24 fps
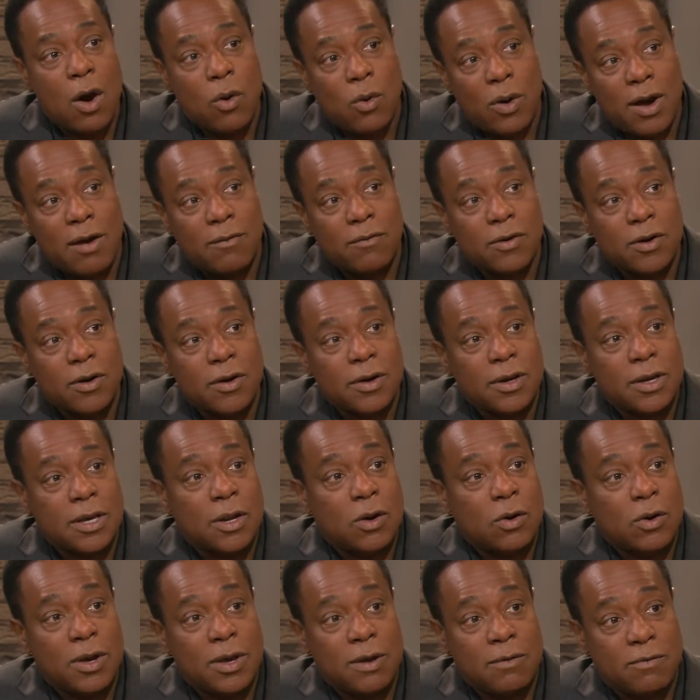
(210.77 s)
However, you
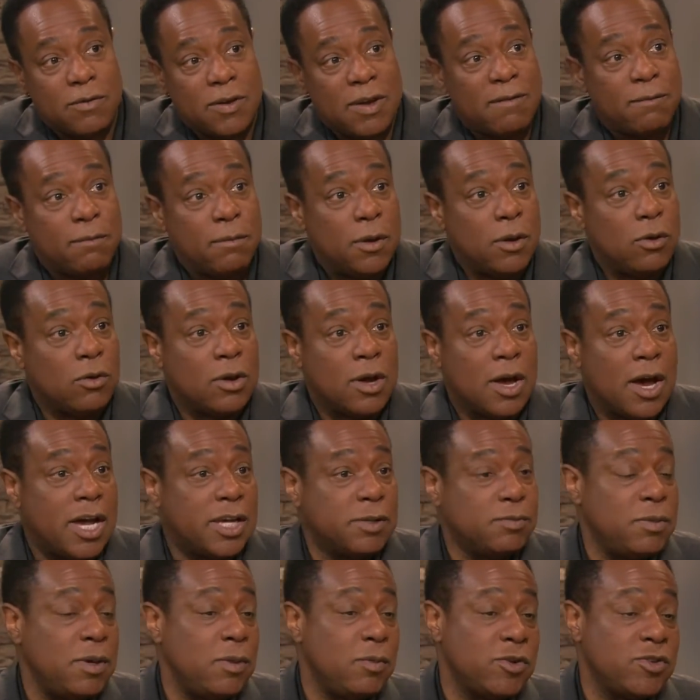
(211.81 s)
know if if Bill
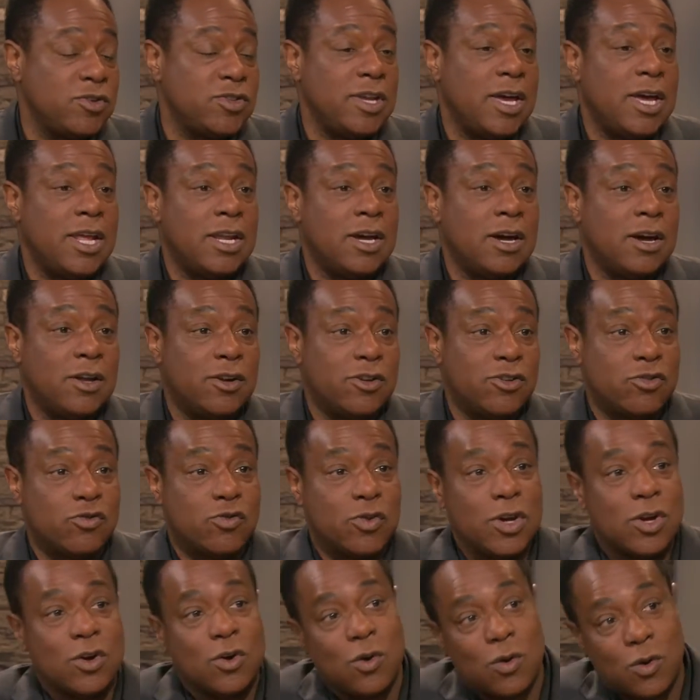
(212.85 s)
Cosby were standing on a
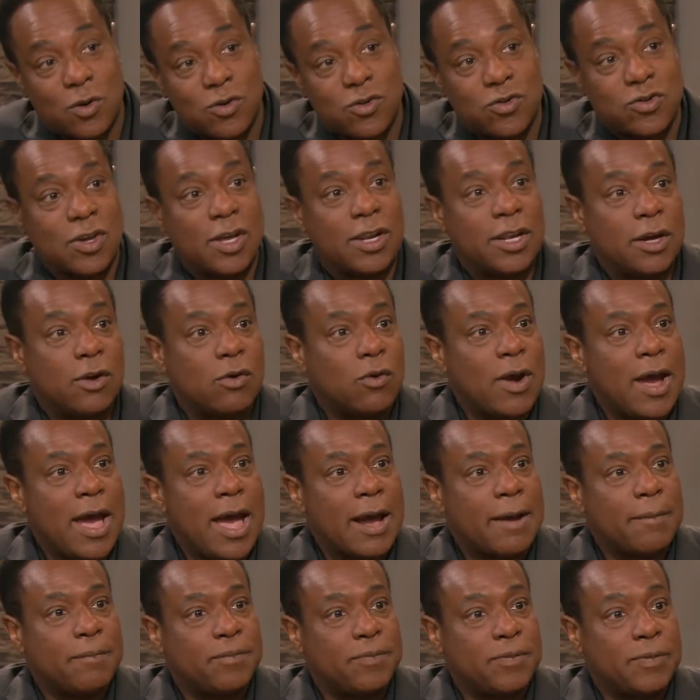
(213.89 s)
street corner selling
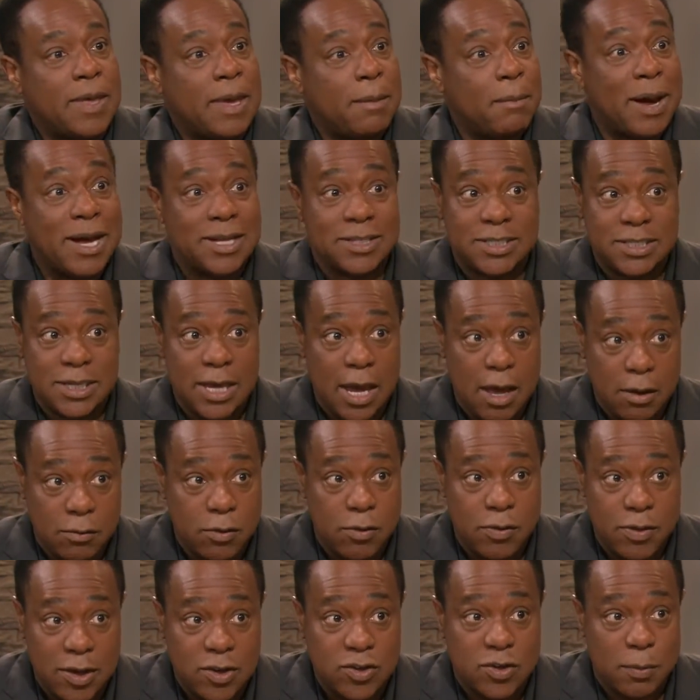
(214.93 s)
crack, they might say
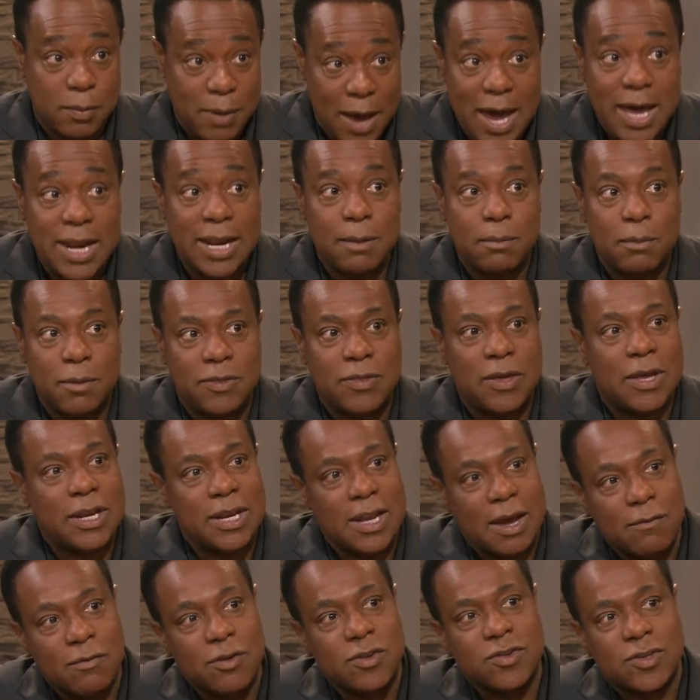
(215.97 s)
other things about him, but
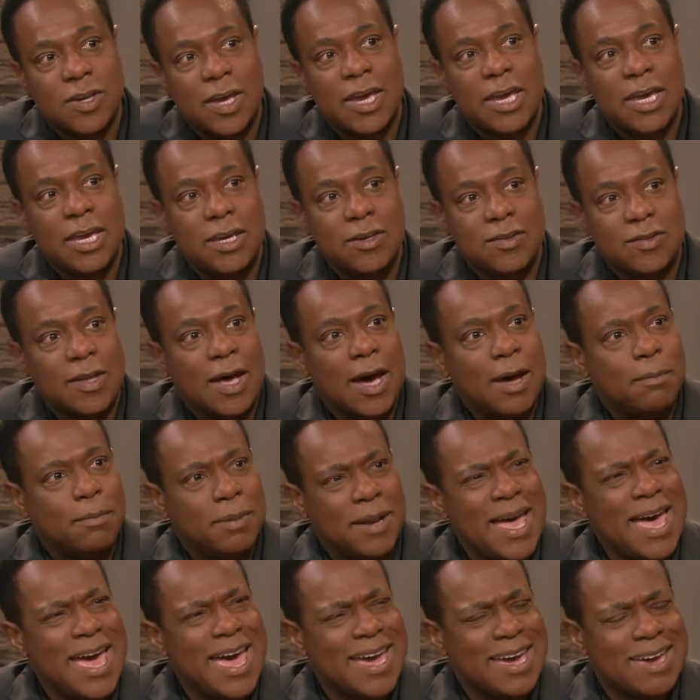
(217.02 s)
they'd never say he's not
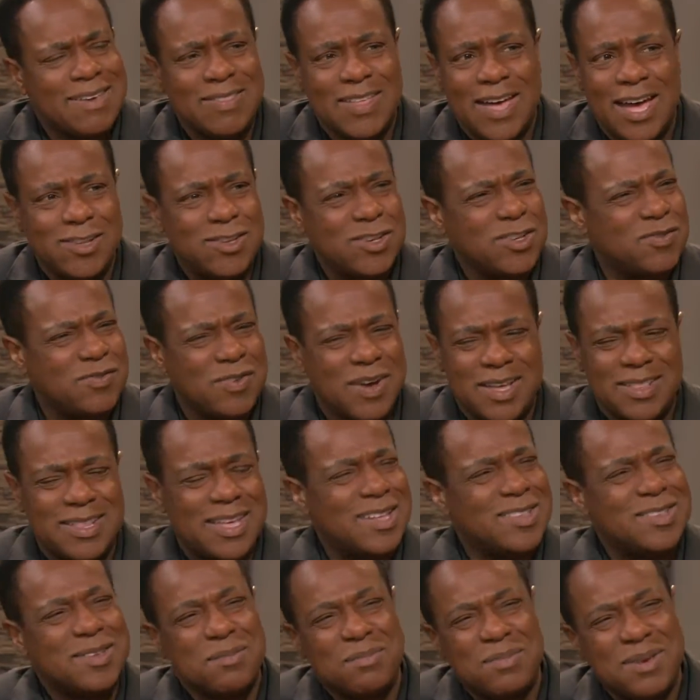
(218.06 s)
black, and I just find
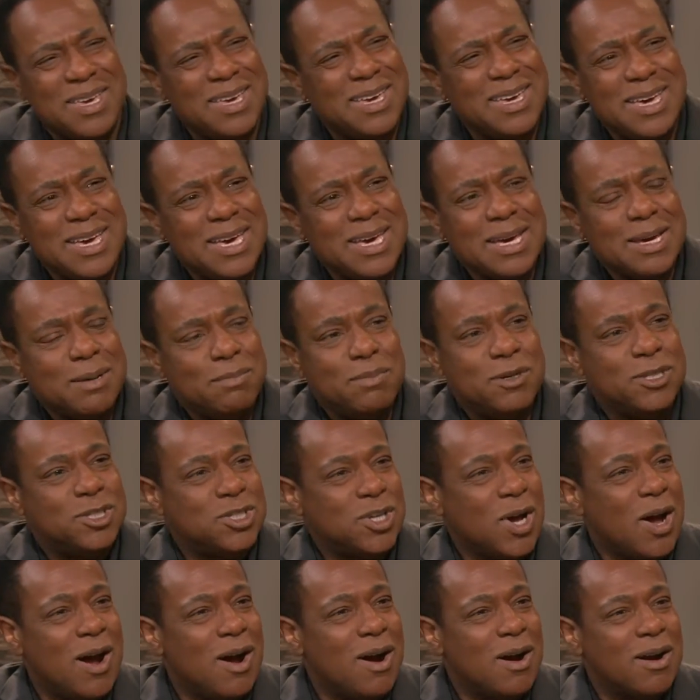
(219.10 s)
that to be
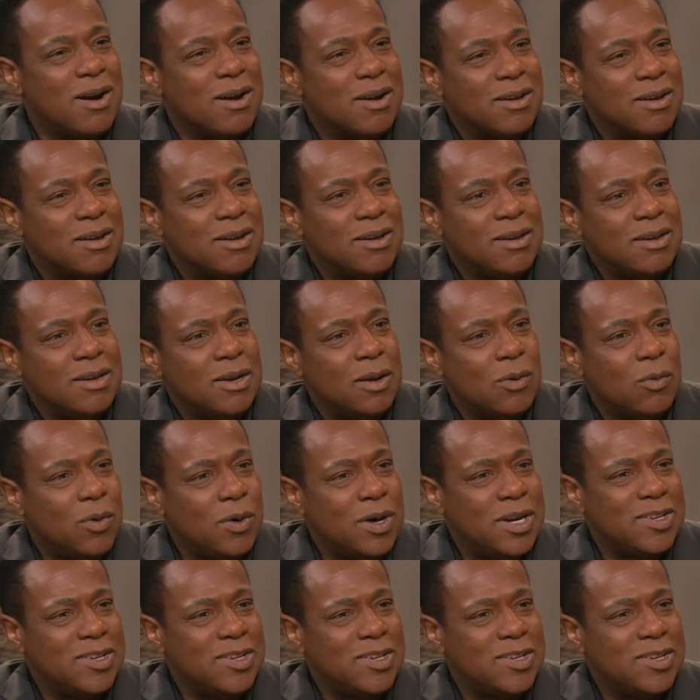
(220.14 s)
bizarre. You know, yeah.